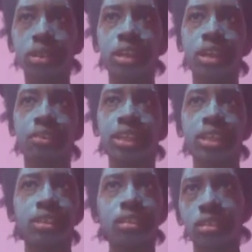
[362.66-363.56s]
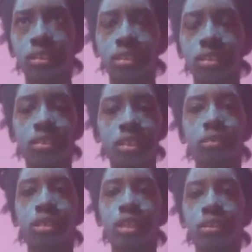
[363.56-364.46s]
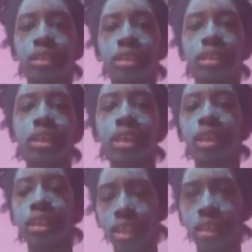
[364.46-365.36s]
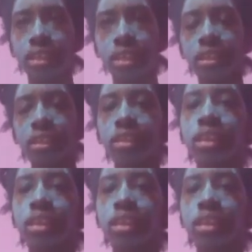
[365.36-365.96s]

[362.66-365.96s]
you the decorations and the Christmas decoration downstairs.